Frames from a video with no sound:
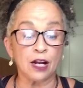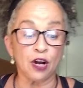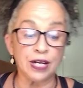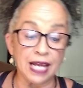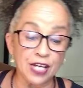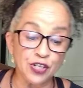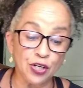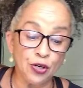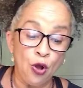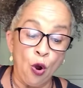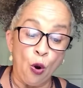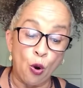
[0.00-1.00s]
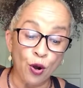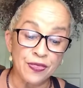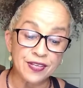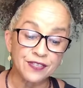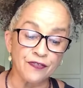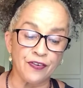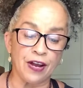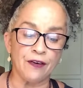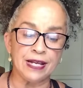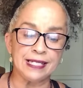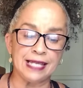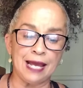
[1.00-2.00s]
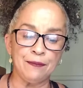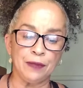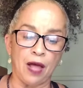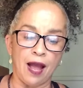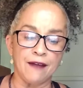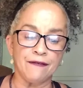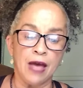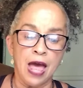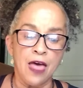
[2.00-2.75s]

incarnation or this very same life.